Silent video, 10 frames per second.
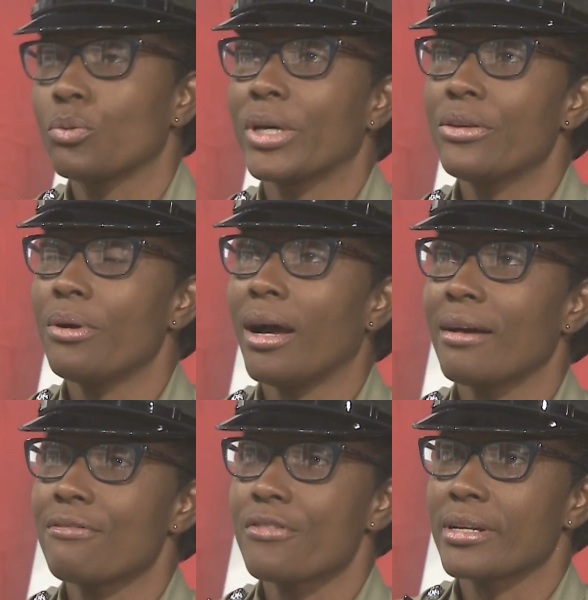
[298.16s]
so where you
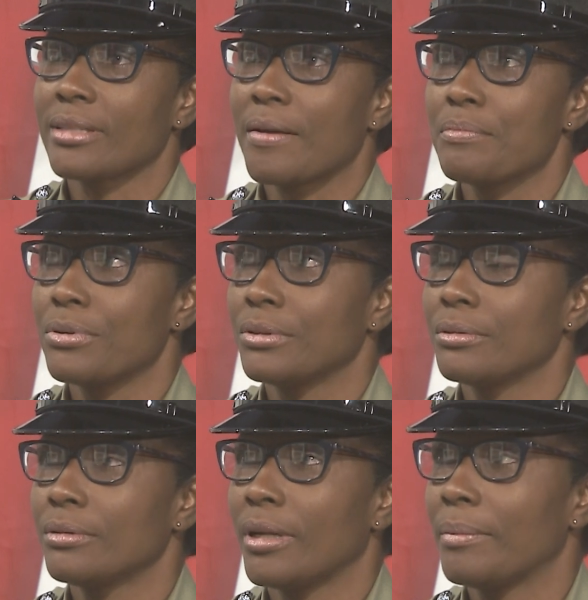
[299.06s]
have, for
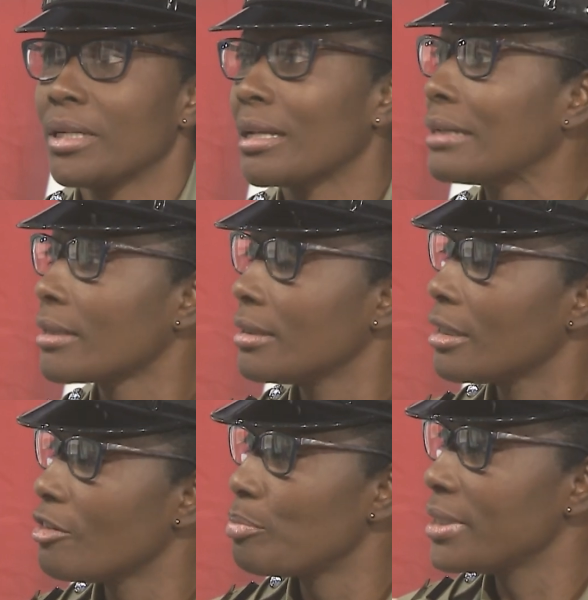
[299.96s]
example, um, a and a
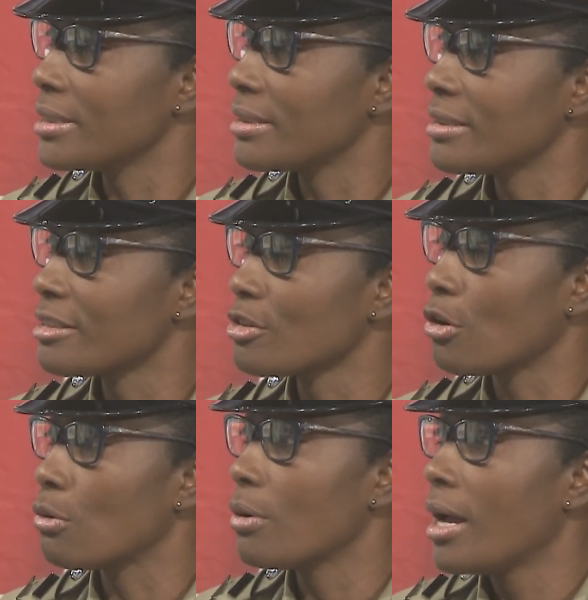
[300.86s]
lot of places
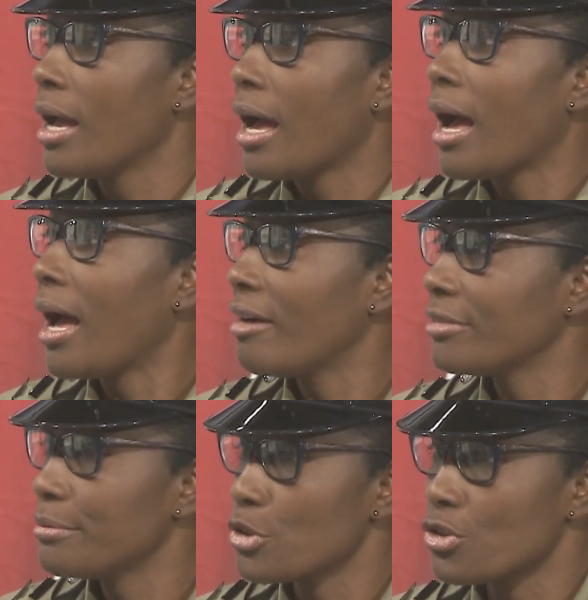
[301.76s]
now
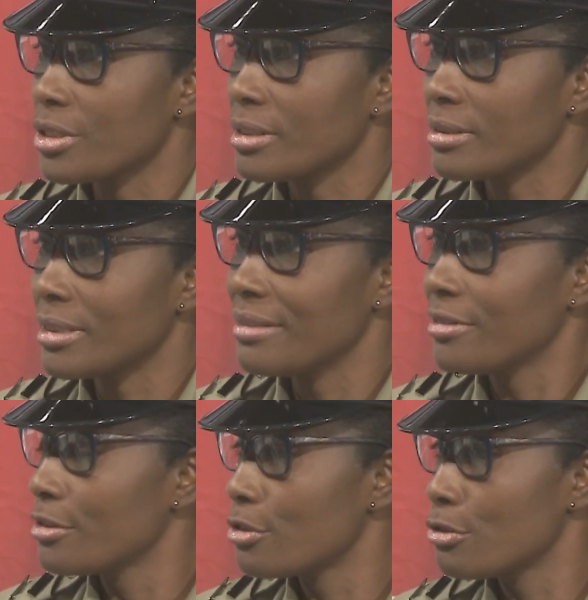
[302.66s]
have the machines,
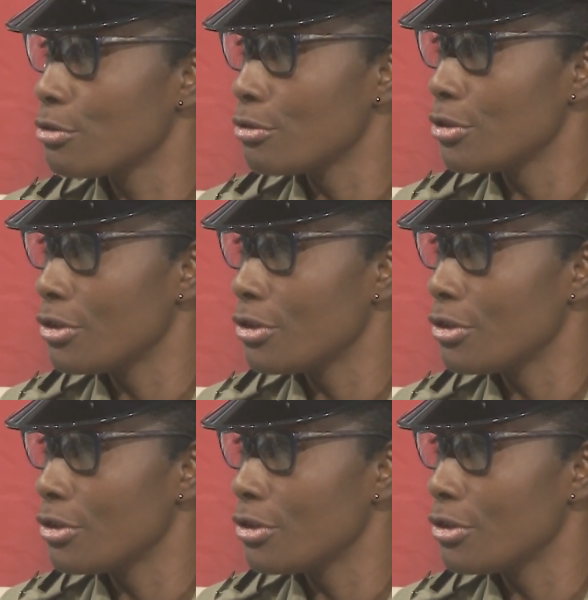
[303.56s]
even to do